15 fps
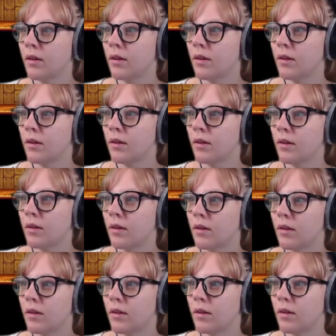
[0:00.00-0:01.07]

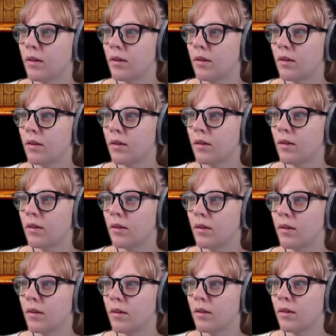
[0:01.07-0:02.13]

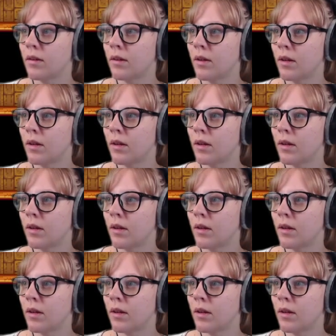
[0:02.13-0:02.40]
[no speech]